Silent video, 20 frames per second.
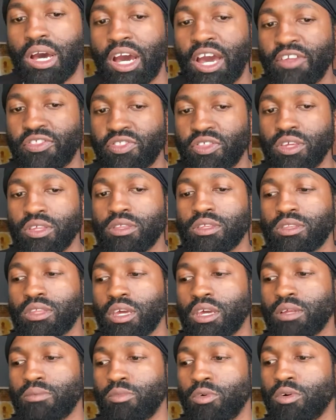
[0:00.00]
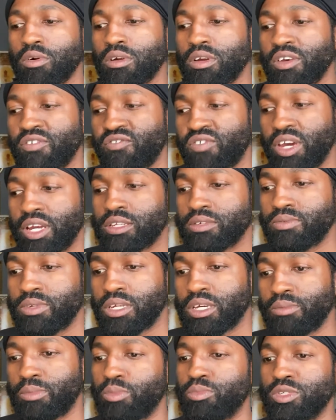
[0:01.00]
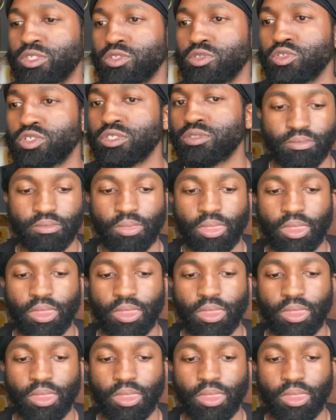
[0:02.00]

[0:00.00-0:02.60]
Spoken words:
I think that they can more effectively come up with solutions.